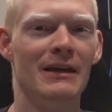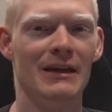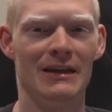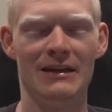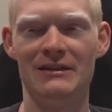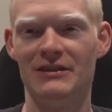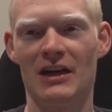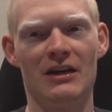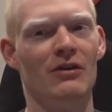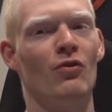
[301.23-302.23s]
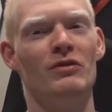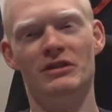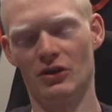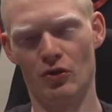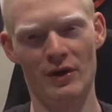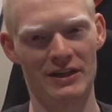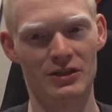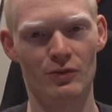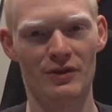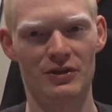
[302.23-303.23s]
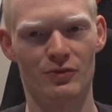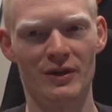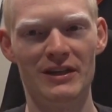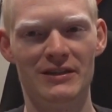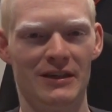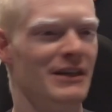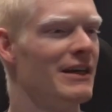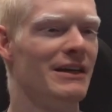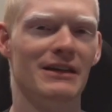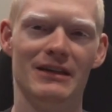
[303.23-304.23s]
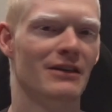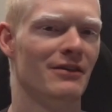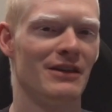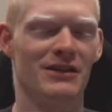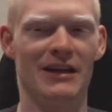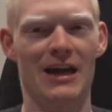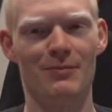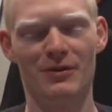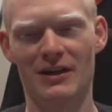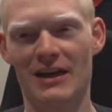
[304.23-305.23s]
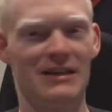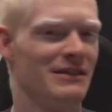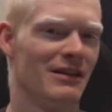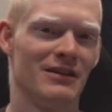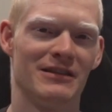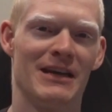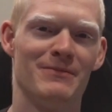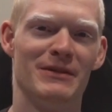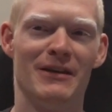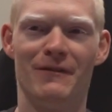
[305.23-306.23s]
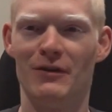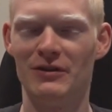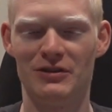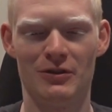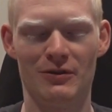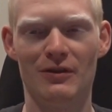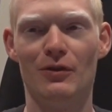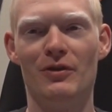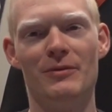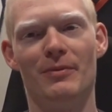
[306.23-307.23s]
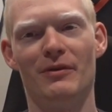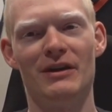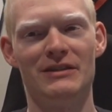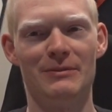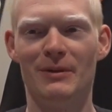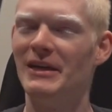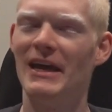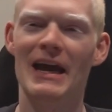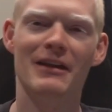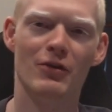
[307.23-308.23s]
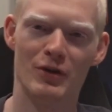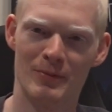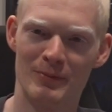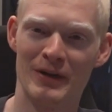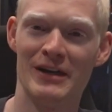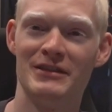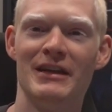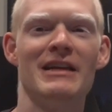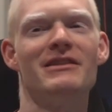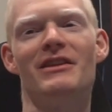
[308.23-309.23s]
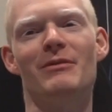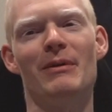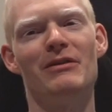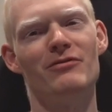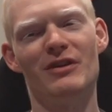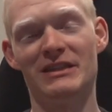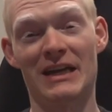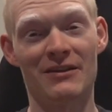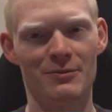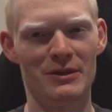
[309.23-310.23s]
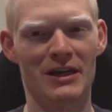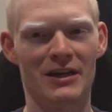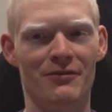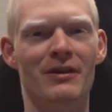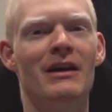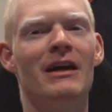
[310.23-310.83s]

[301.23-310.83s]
He's not always the quickest with his reads. And again, know, that's going to happen with a guy who hasn't a lot of snaps in the NFL. He's still learning, progressing, but he can learn and progress. And that's the thing Bengals fans have to be kind of